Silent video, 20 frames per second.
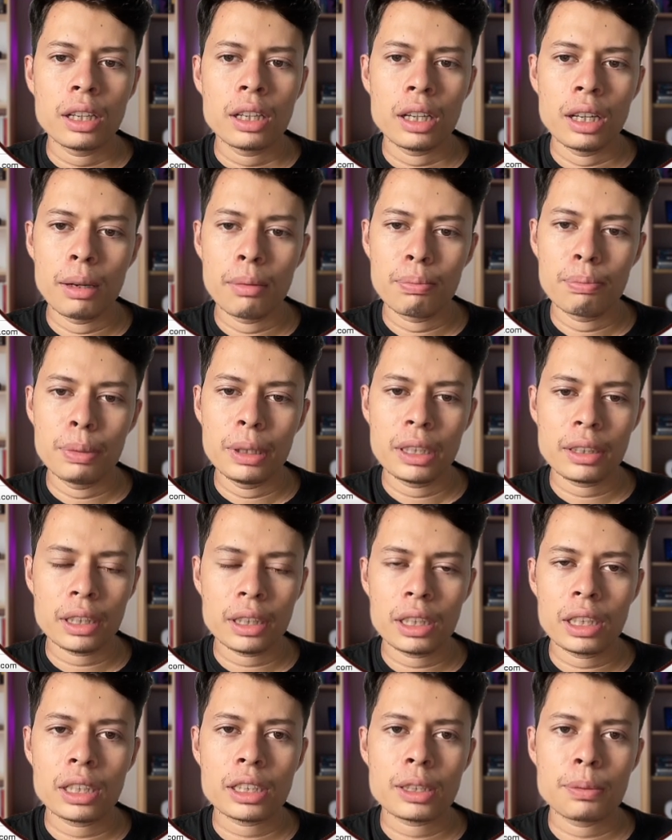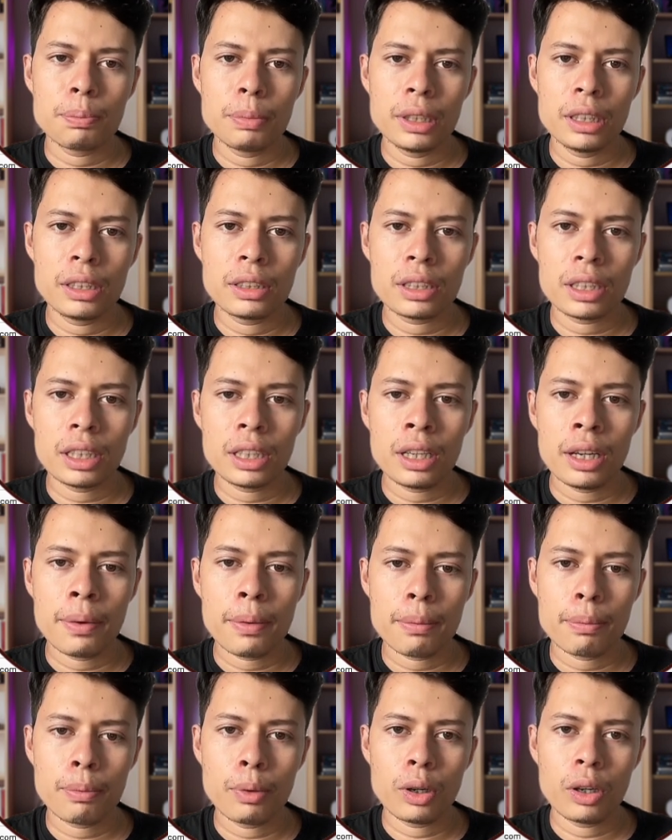Pinterest pixel
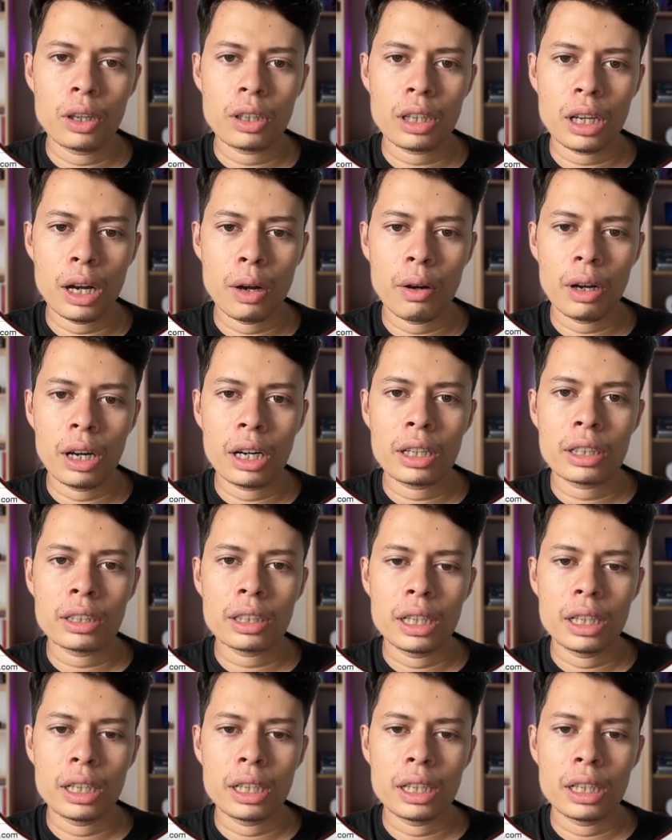for our